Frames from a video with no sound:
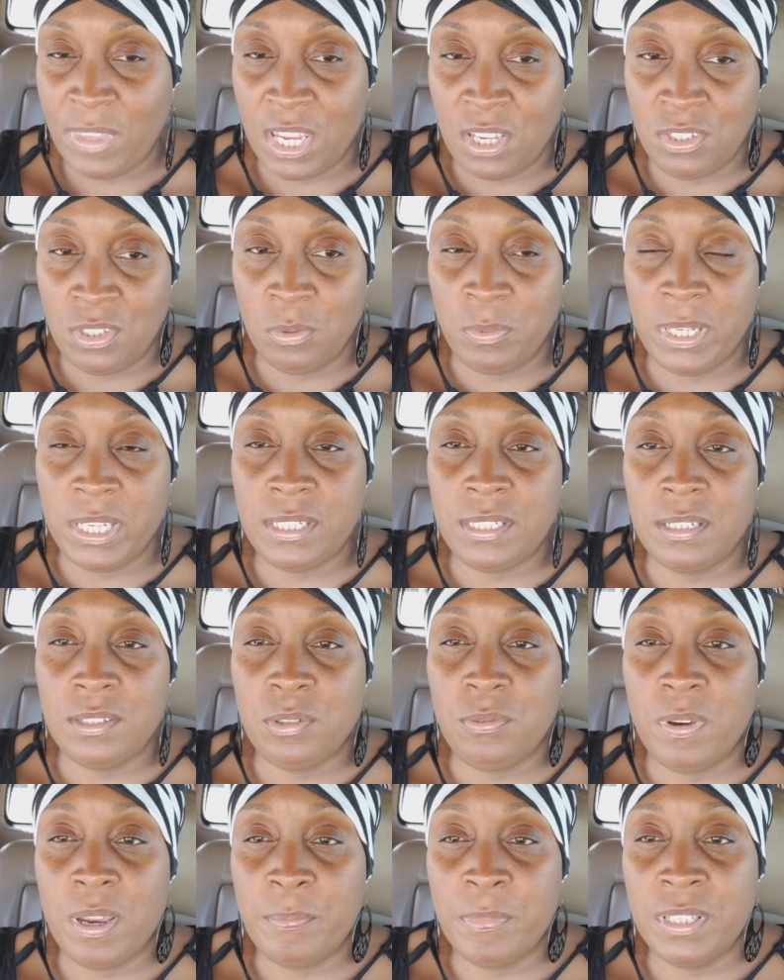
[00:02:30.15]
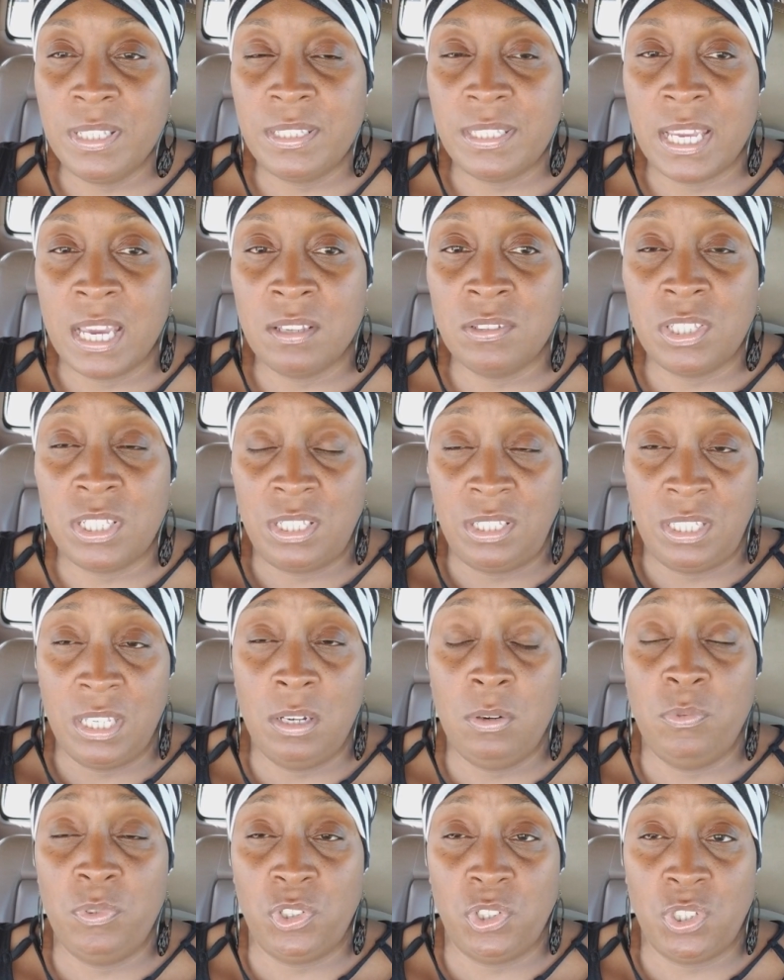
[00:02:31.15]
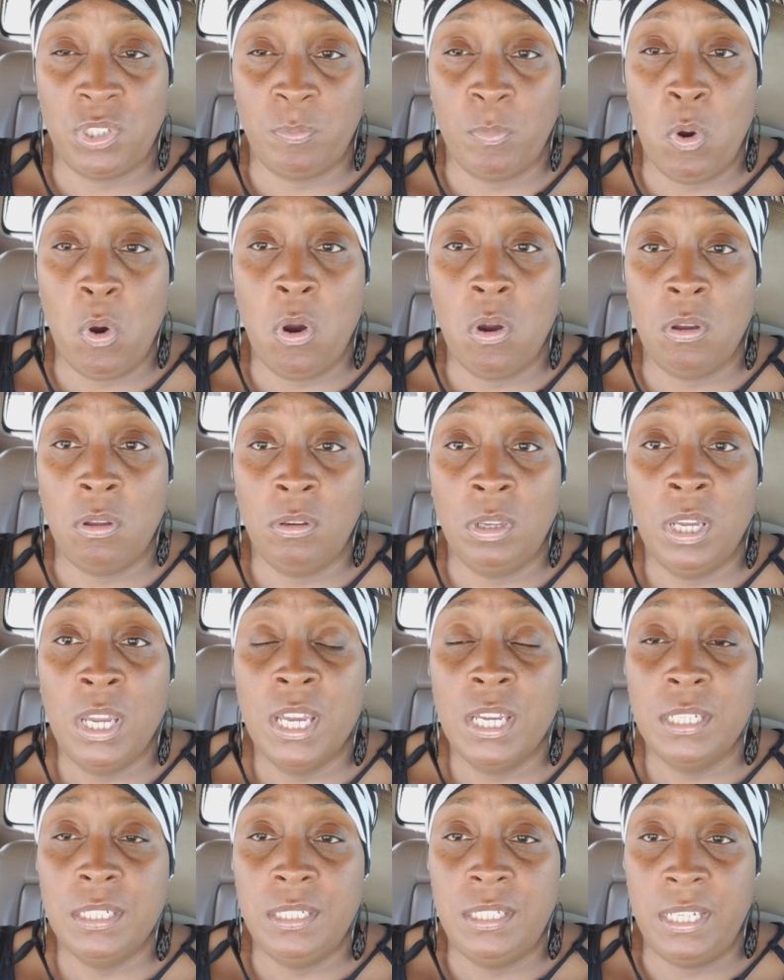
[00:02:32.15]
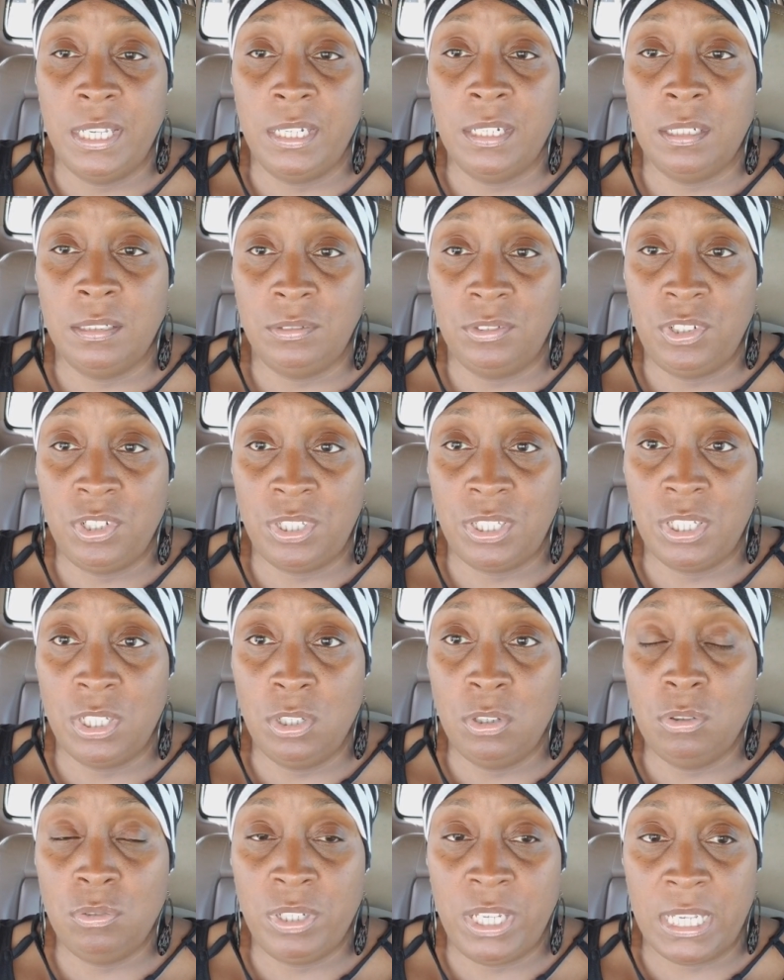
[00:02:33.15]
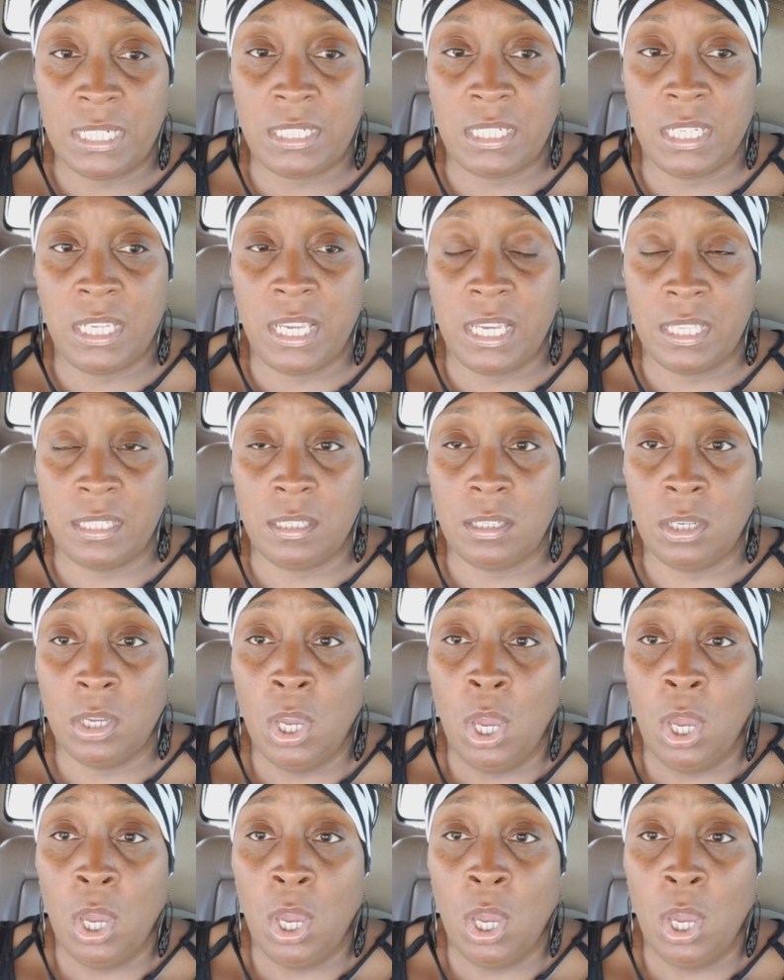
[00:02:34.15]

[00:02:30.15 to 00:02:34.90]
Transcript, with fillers: So we get to his grandmother's house. He said it was a small dinner, just a little get together.